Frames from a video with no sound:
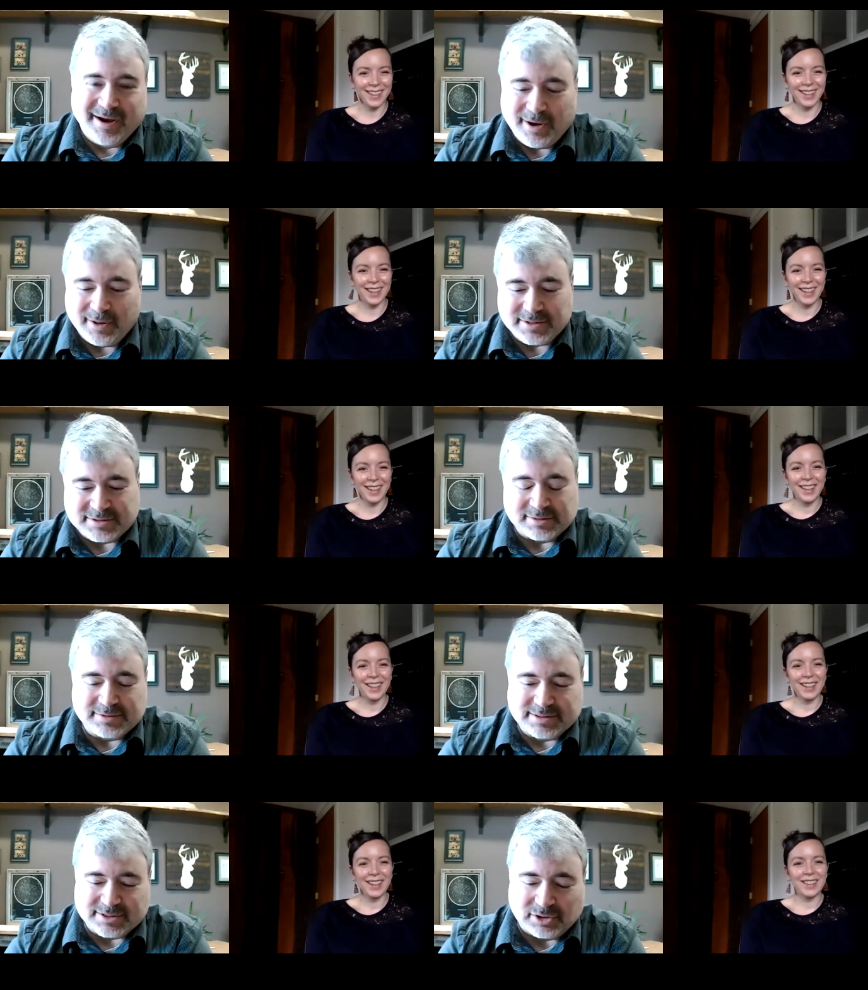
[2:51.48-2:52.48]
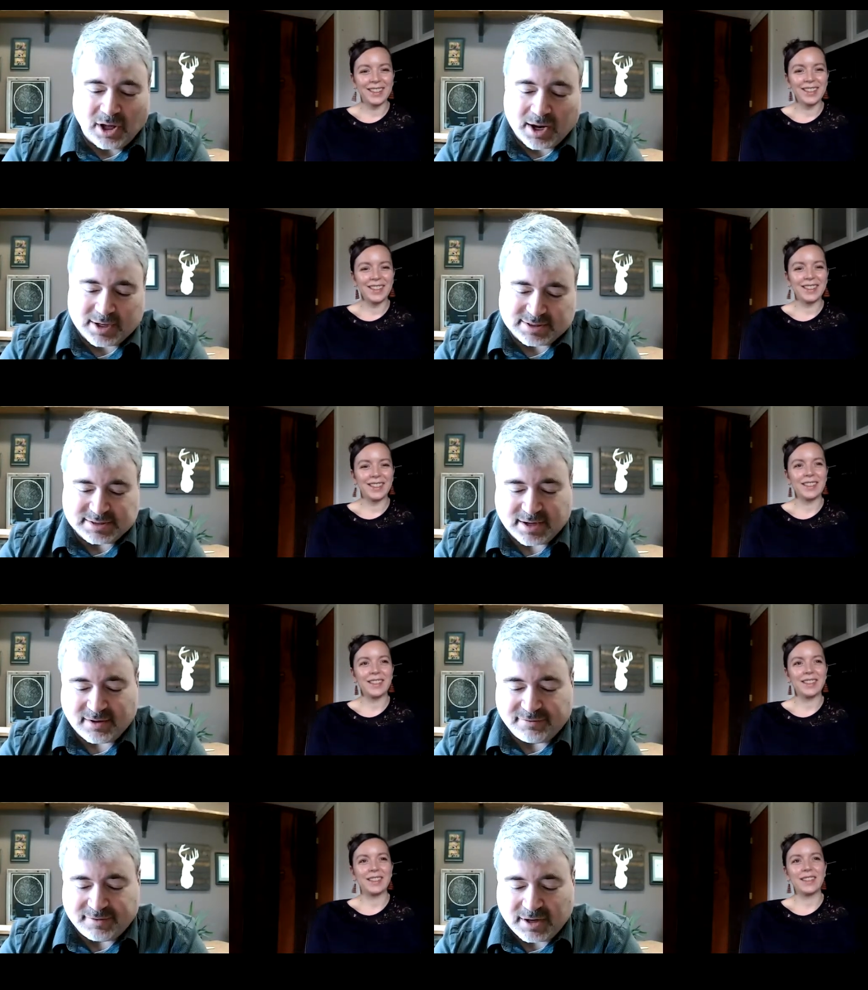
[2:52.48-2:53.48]
Speaker 1: uh, there's a there's a lot of
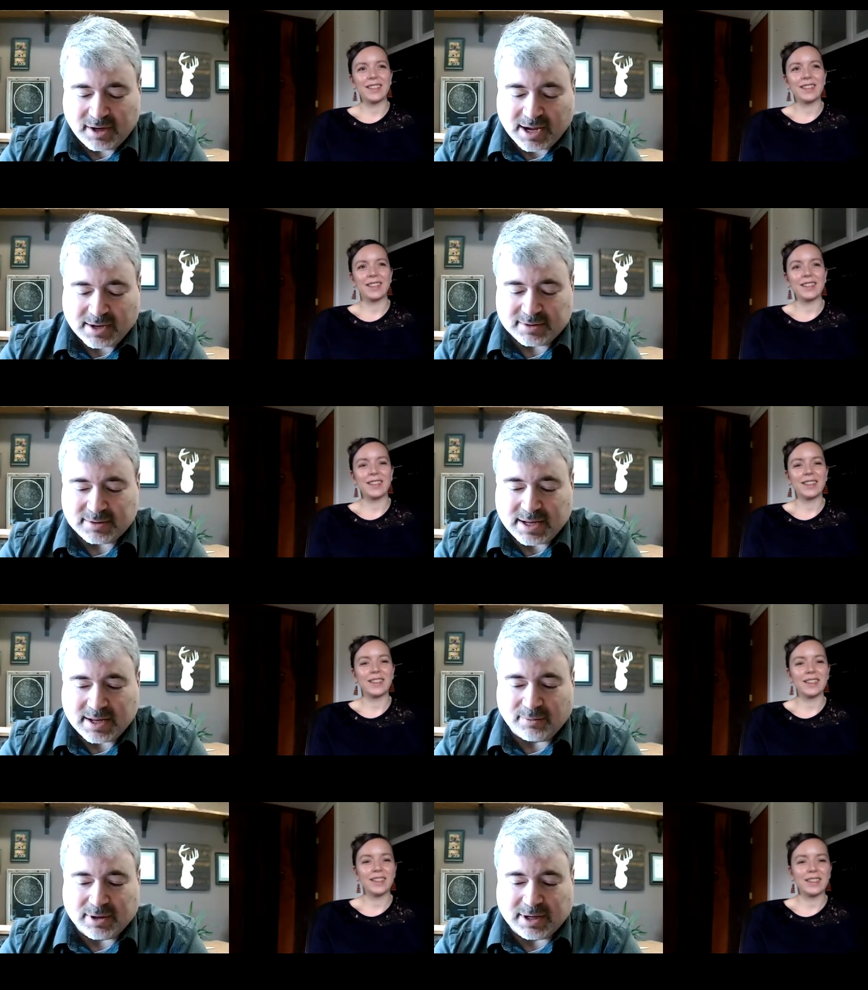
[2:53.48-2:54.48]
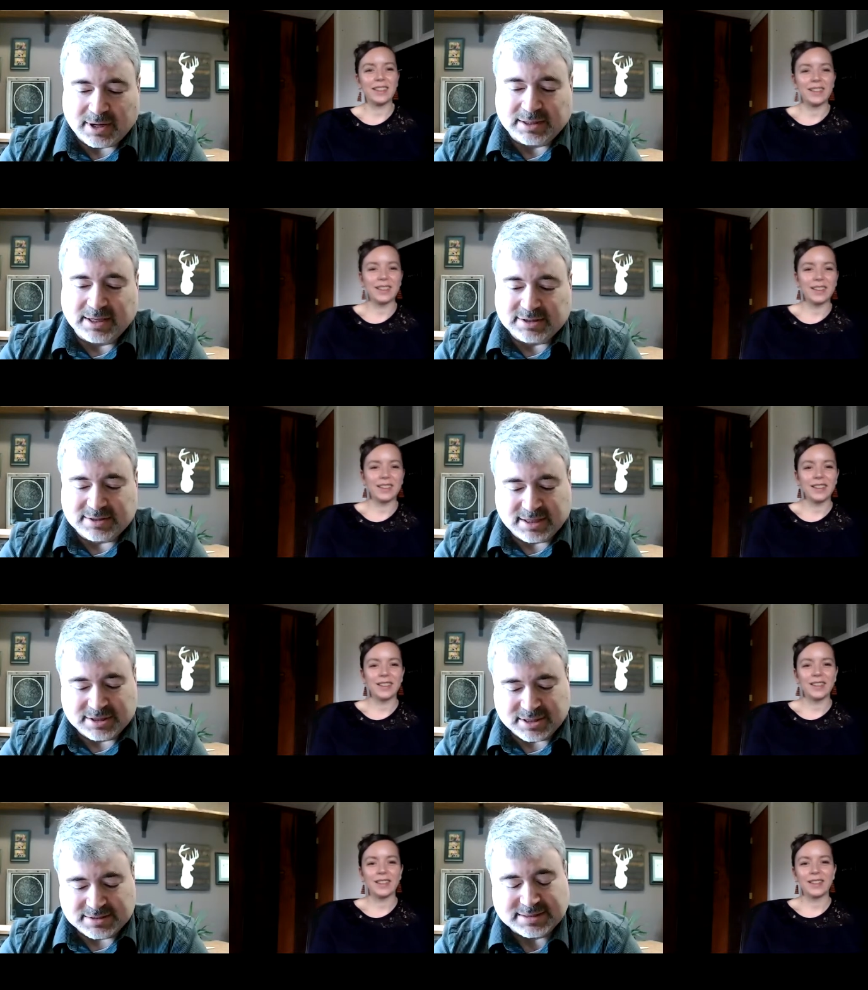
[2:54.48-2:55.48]
stuff uh, and and what i'd like to touch
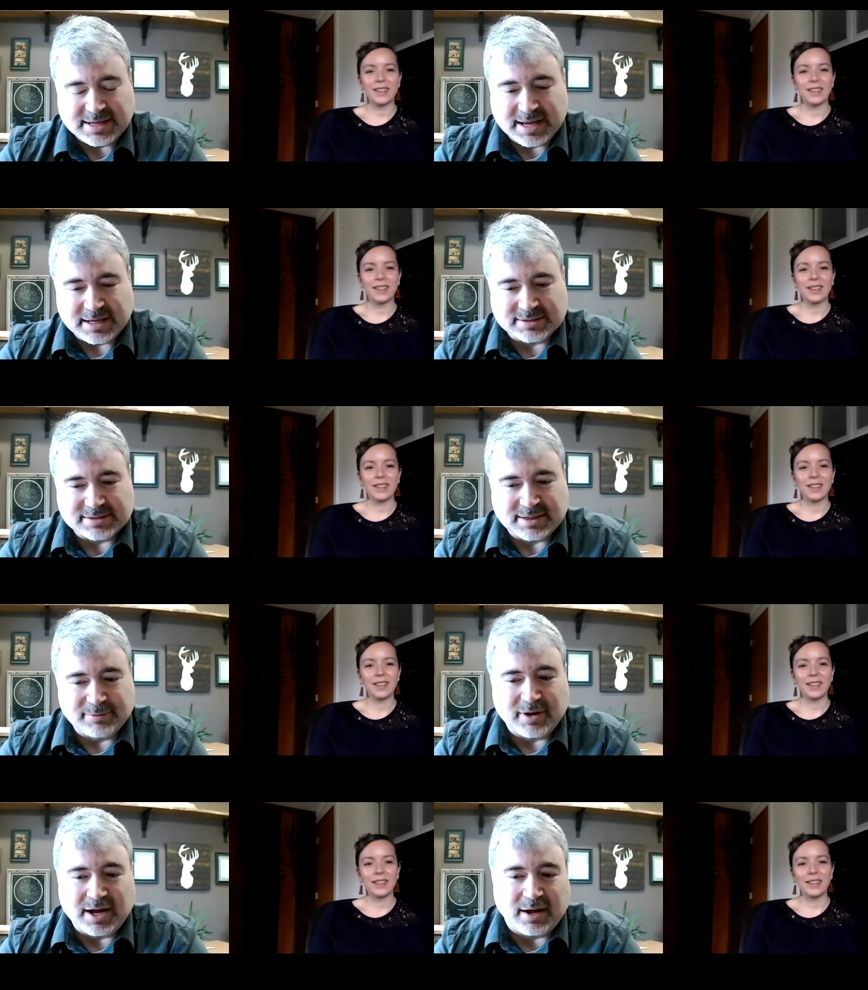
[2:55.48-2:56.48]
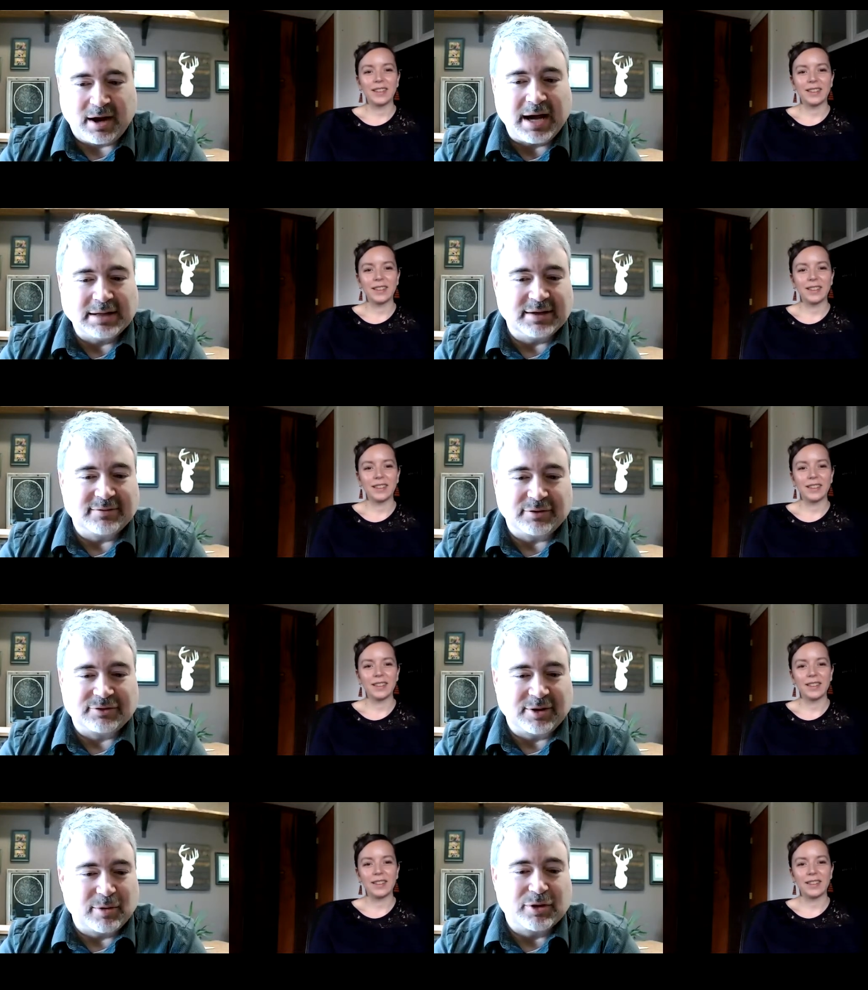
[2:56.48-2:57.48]
on today is some at a high level
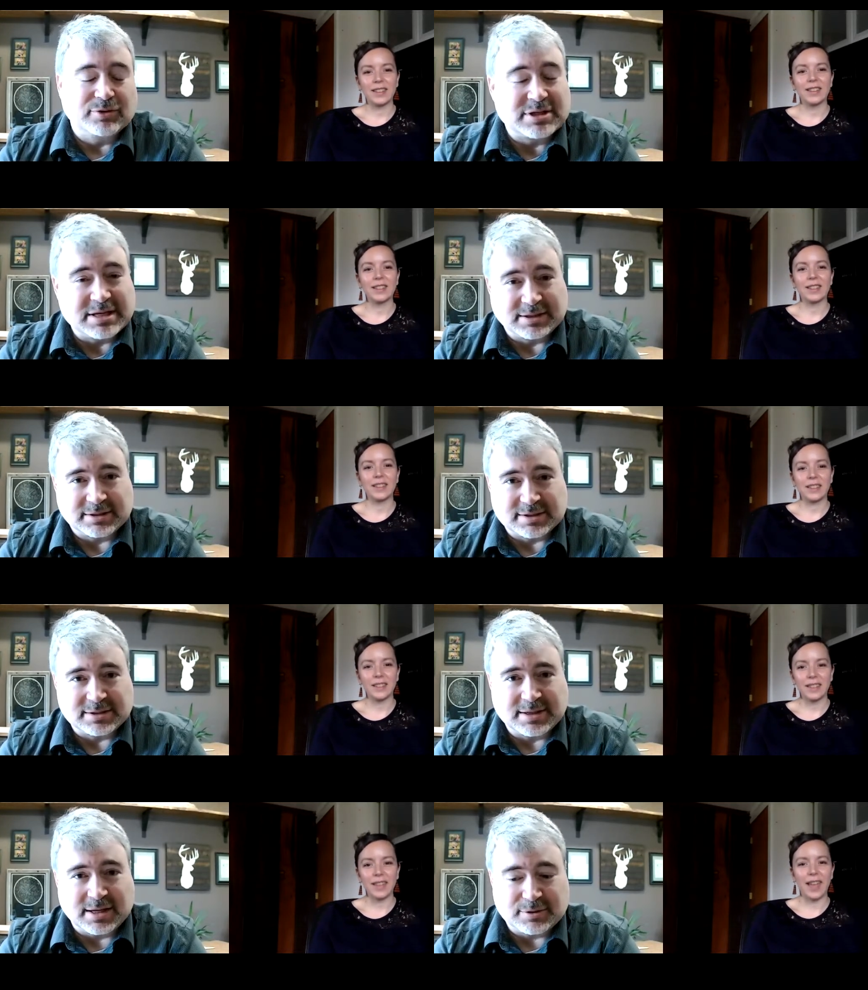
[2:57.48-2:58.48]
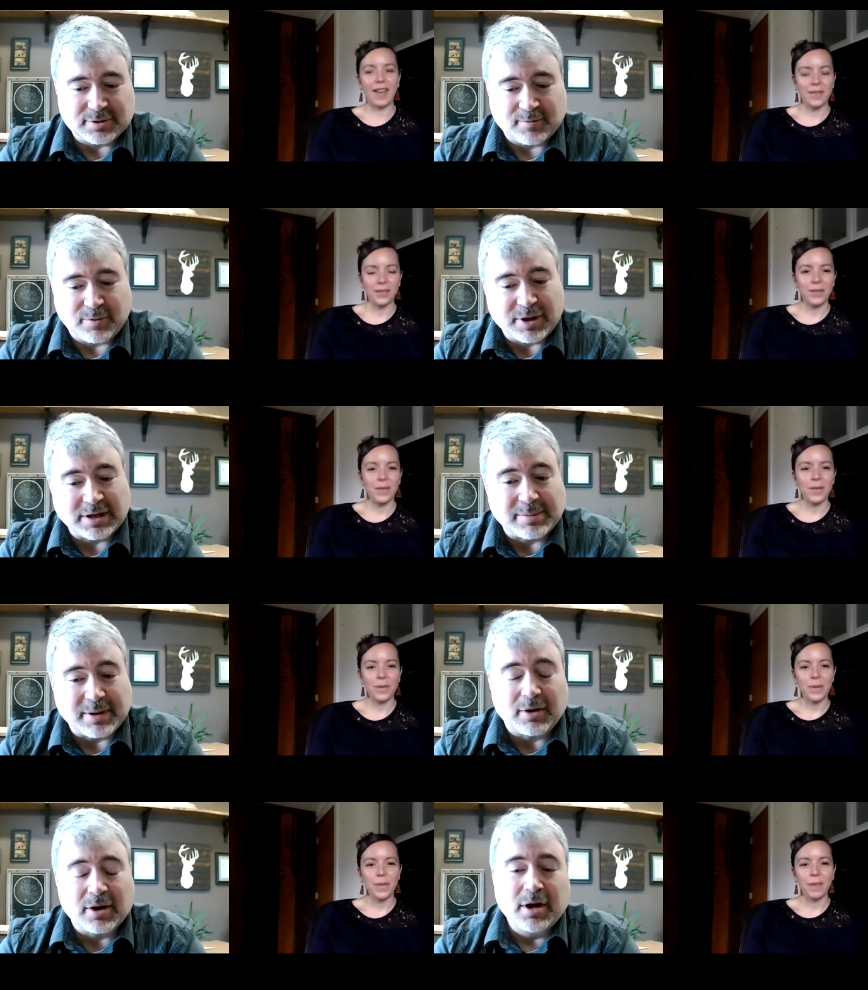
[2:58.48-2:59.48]
some of those things that you should think
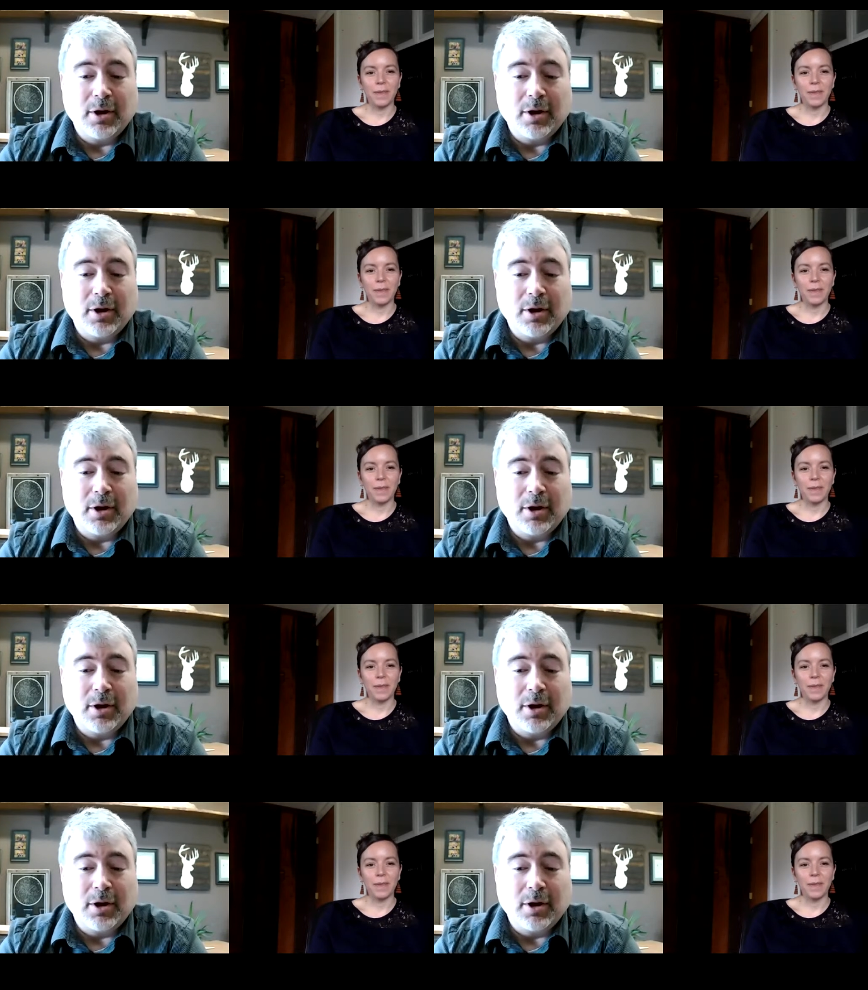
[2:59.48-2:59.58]
about